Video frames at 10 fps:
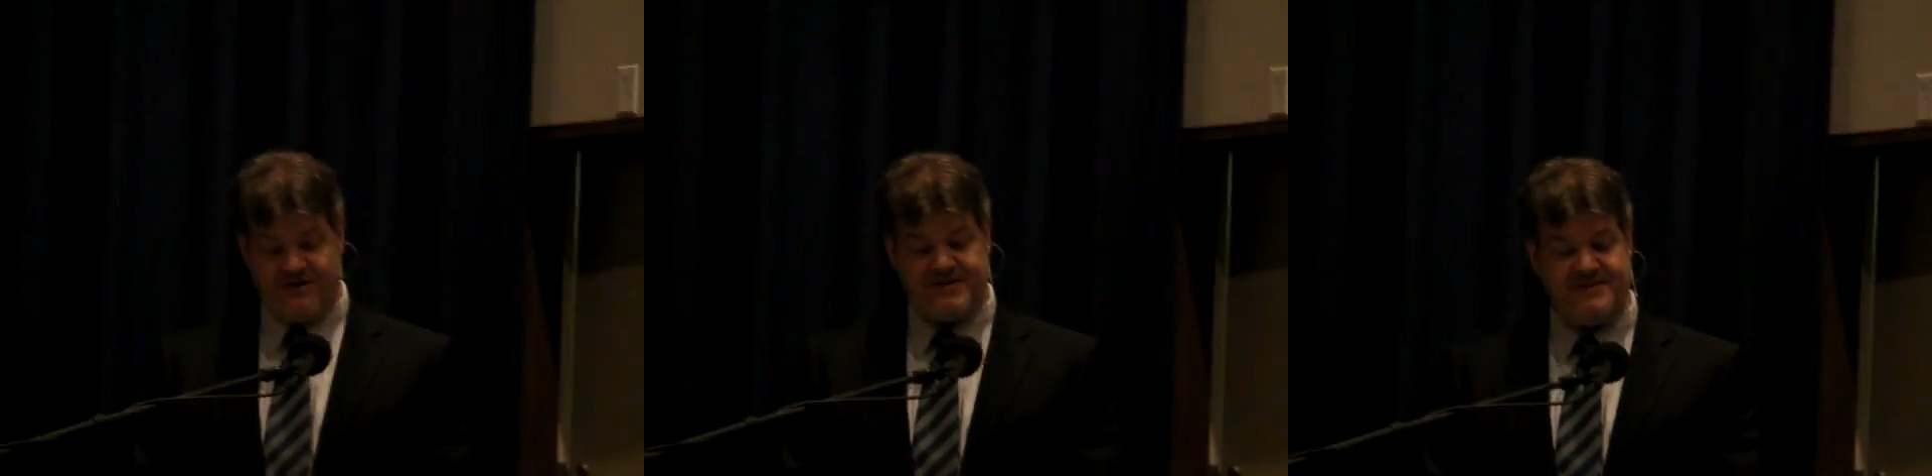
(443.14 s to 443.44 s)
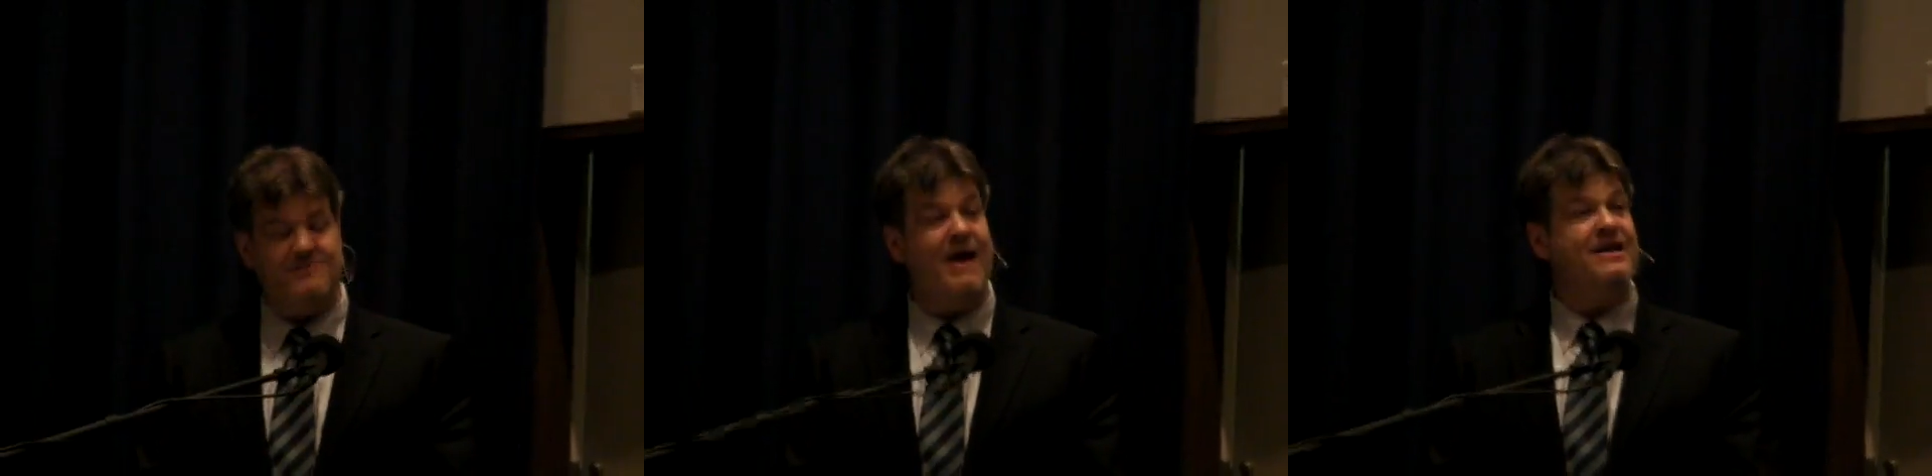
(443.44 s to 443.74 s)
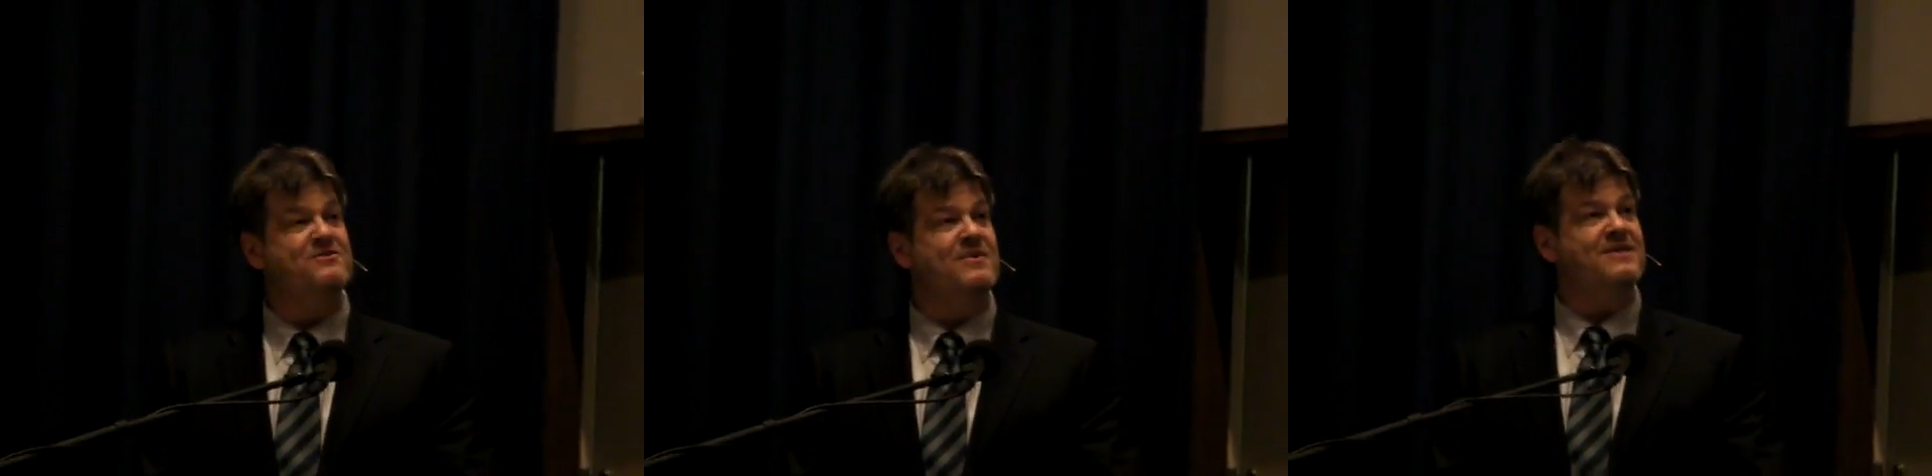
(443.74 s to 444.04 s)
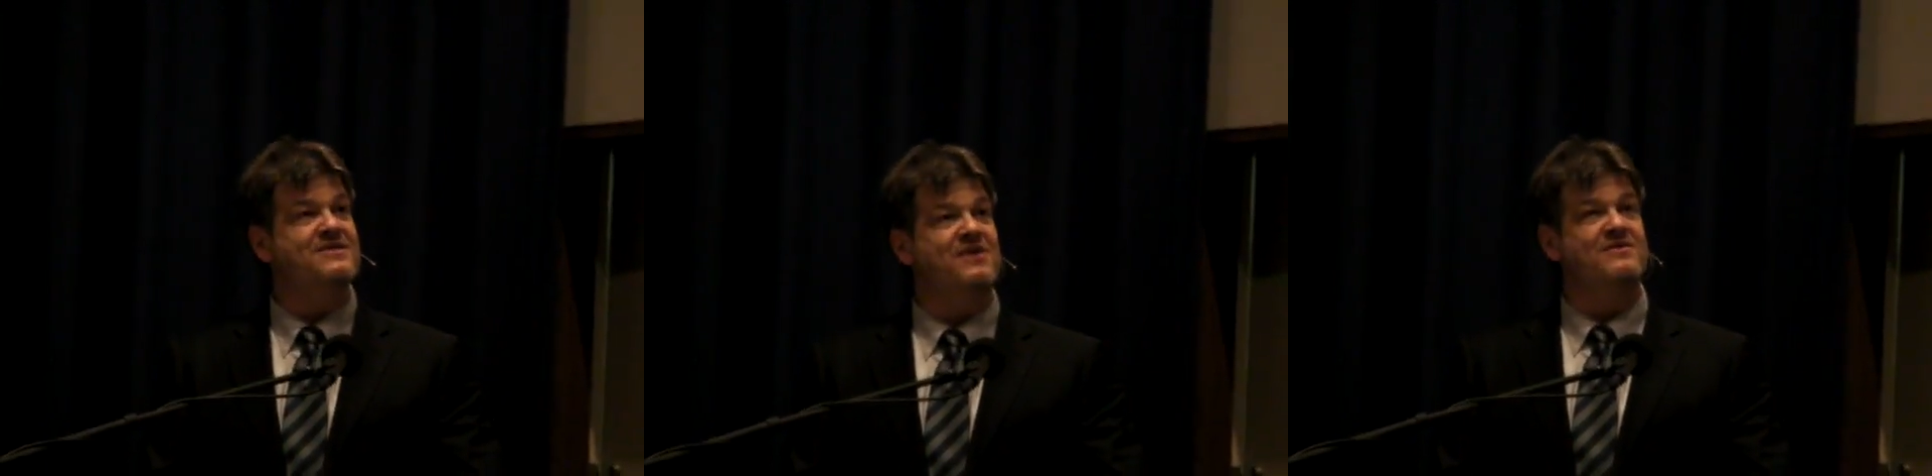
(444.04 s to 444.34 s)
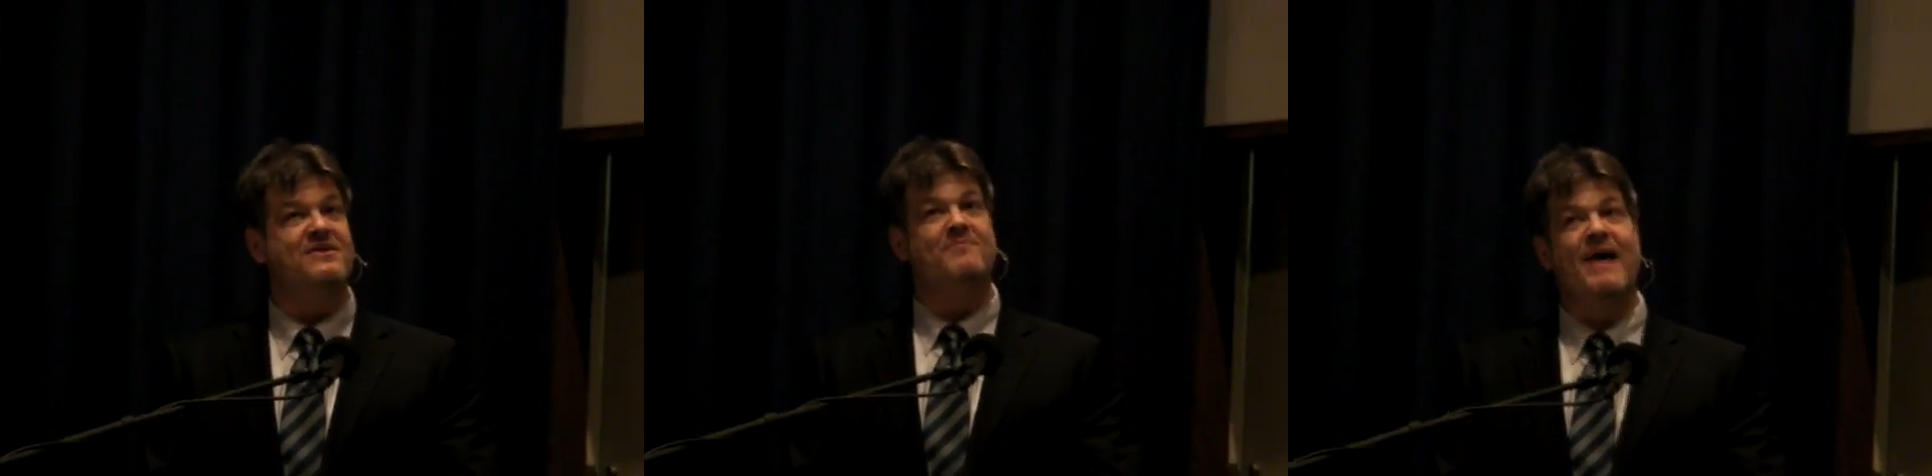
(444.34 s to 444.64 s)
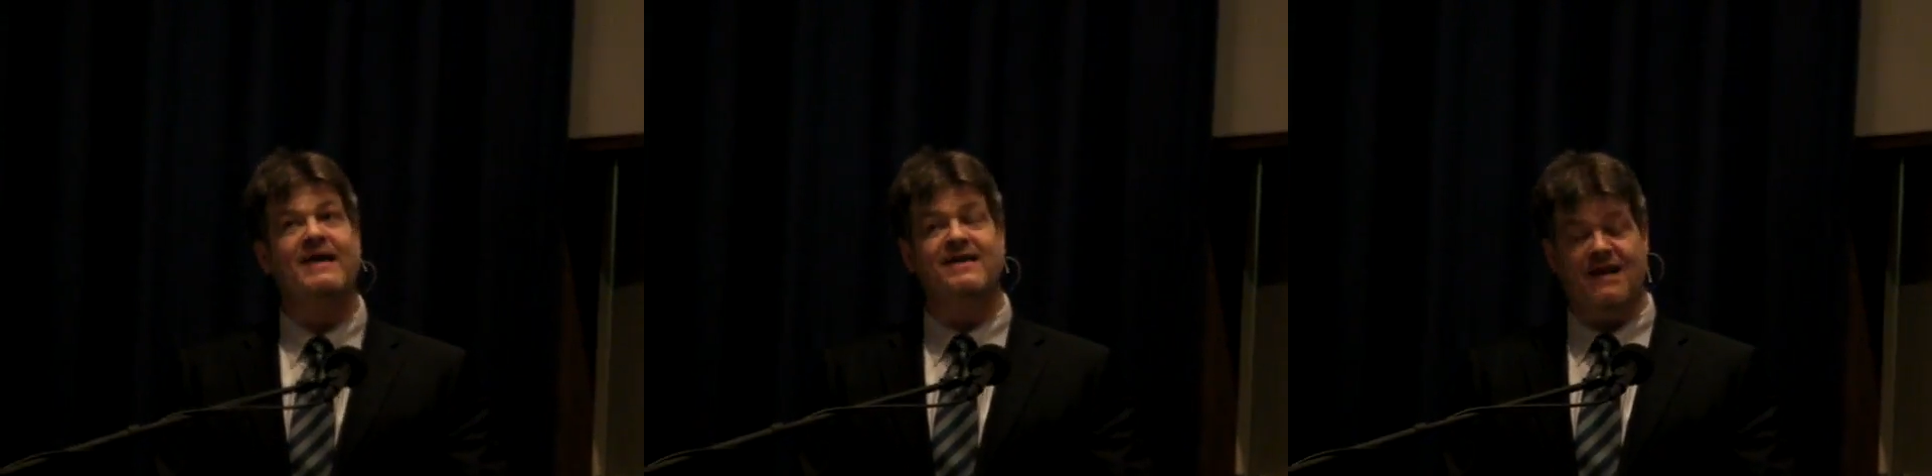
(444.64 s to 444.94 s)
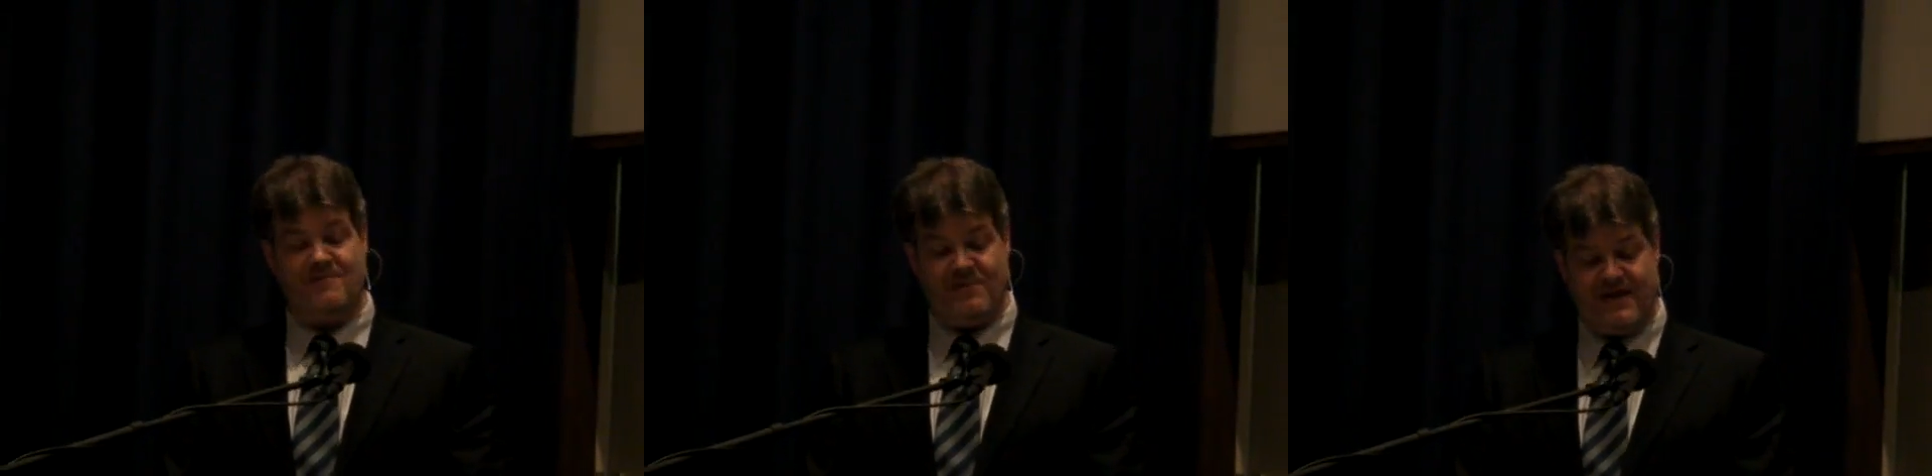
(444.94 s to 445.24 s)
first as a management consultant at Bain &
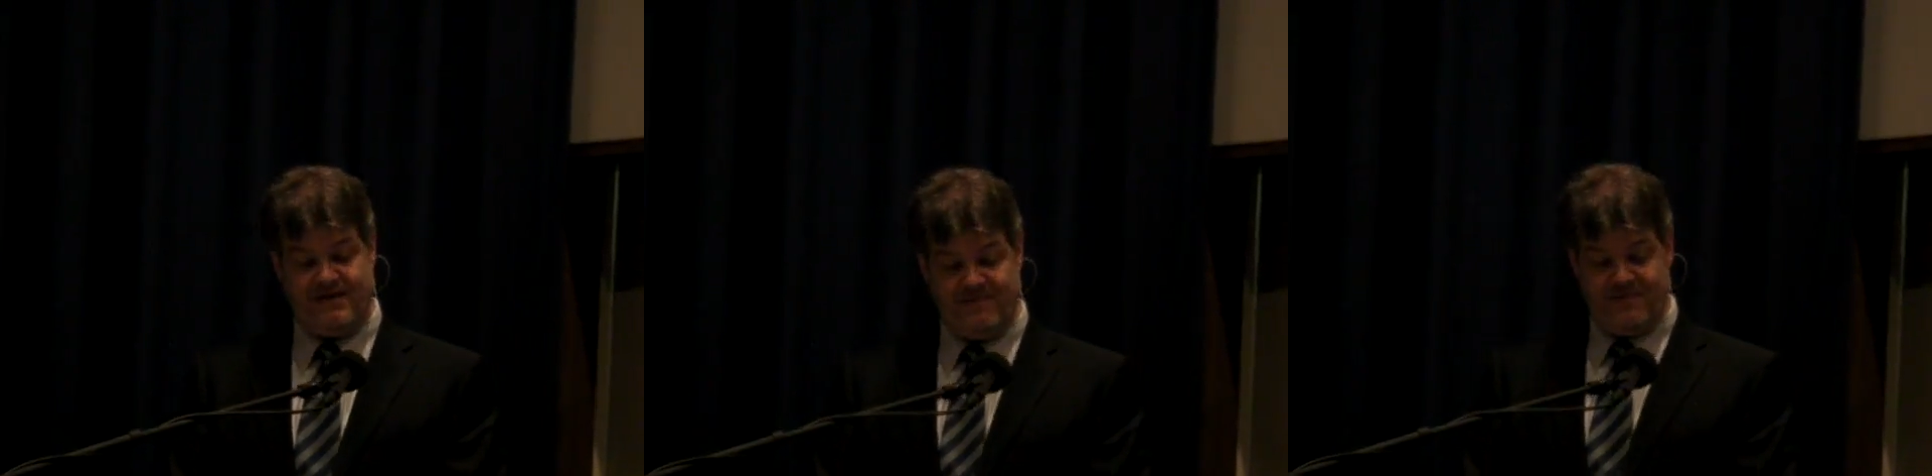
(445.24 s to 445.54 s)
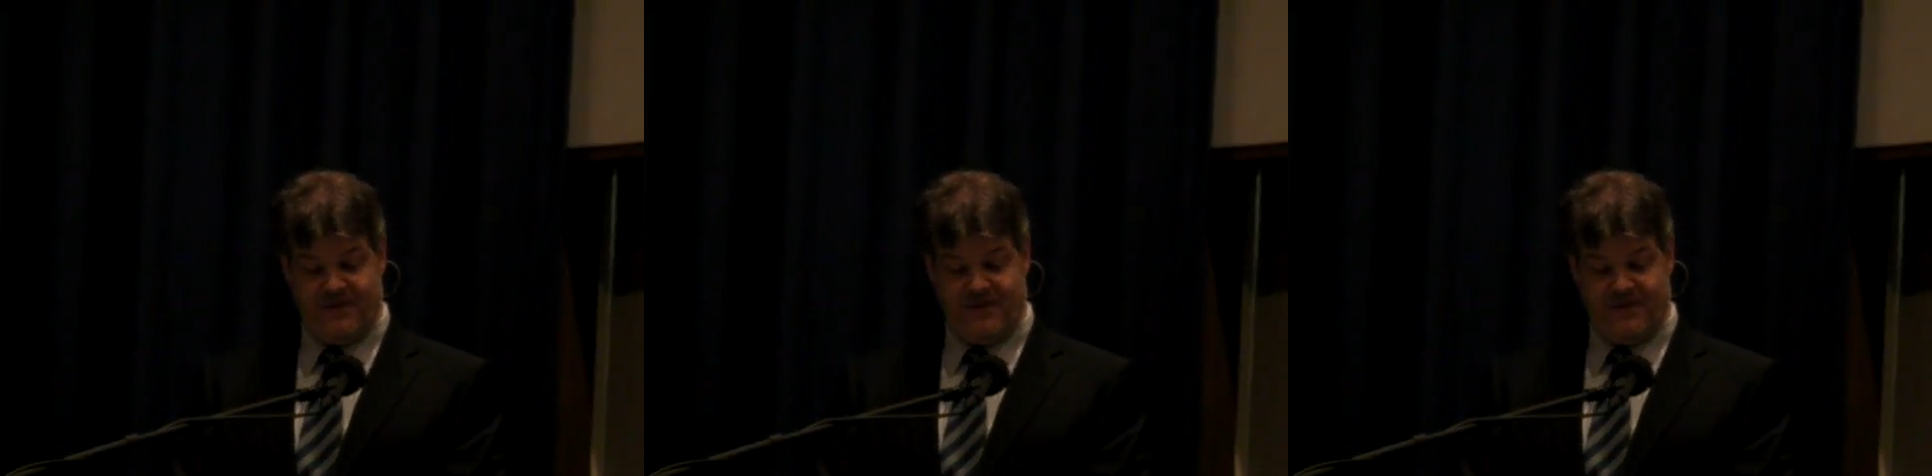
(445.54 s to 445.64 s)
Company,